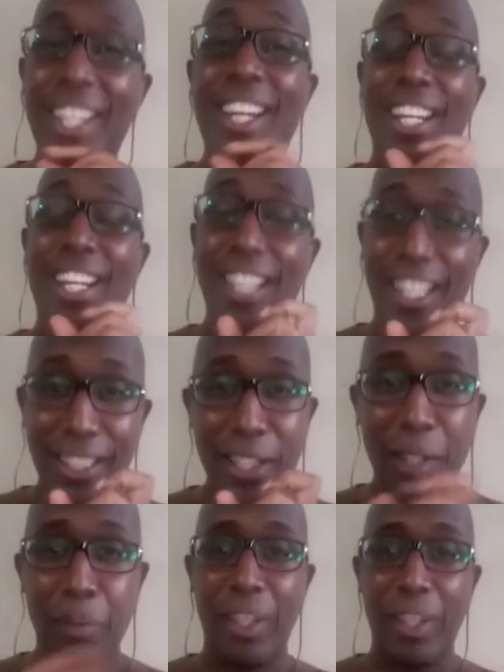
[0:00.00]
A
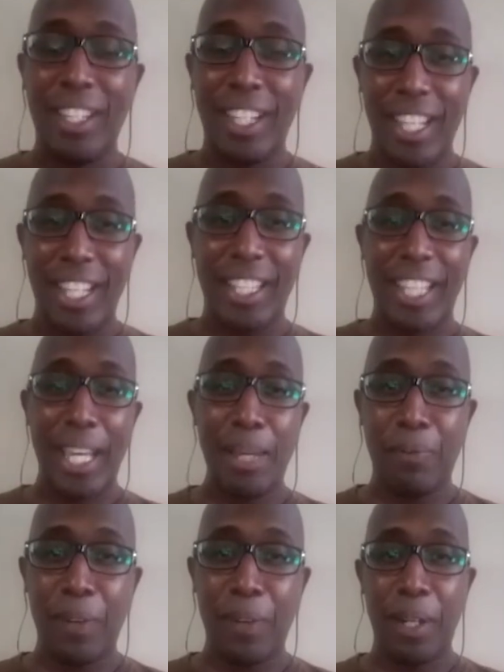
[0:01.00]
little bit, and it
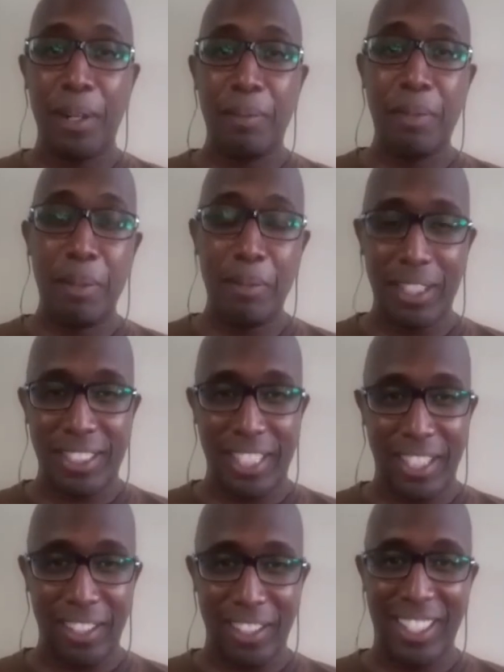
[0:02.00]
came from the
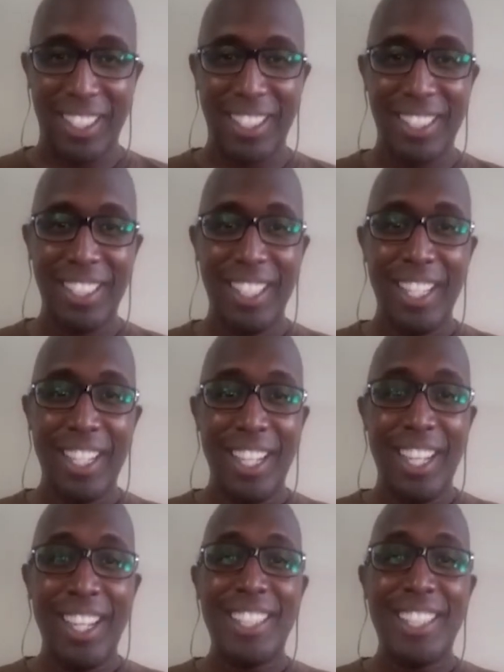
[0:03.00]
military.
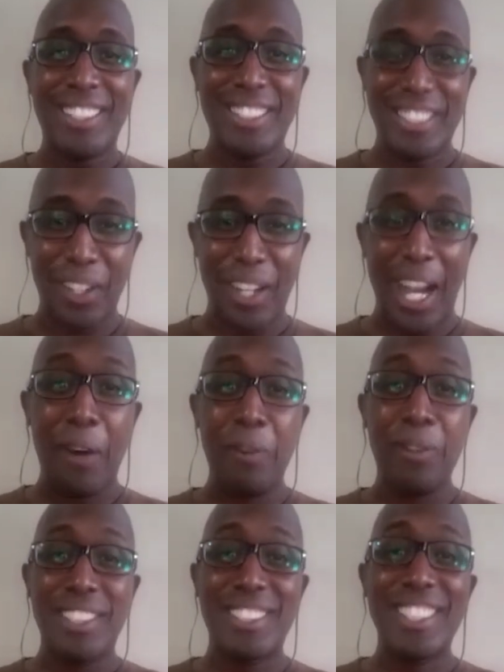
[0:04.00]
So I
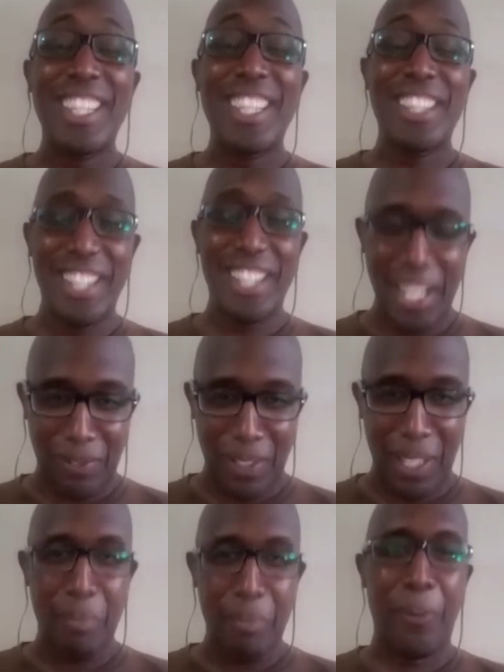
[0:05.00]
was in the
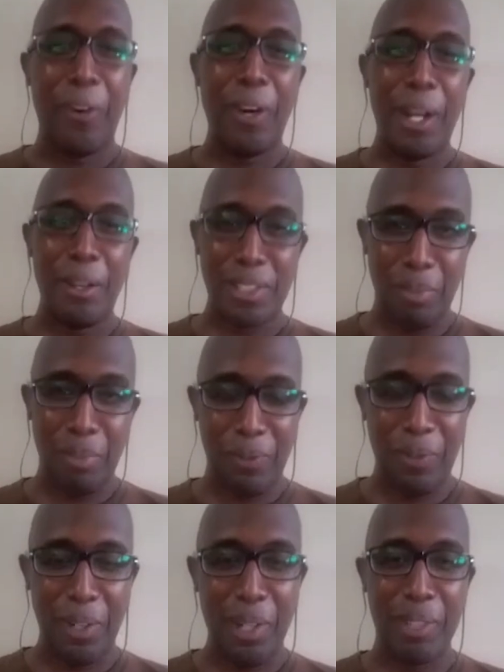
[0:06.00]
Navy before I was a
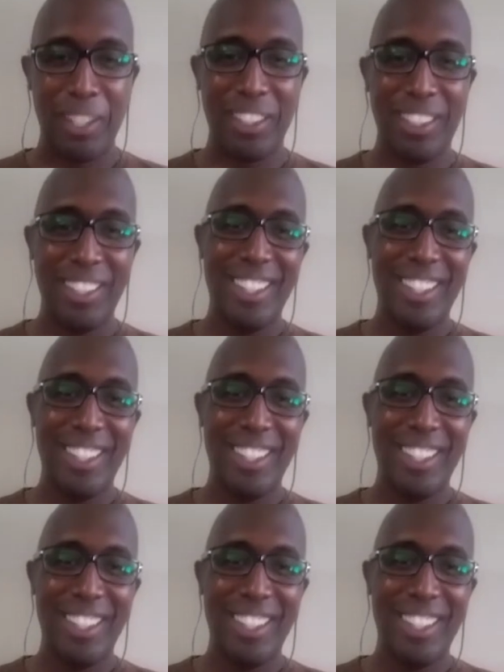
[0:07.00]
performer,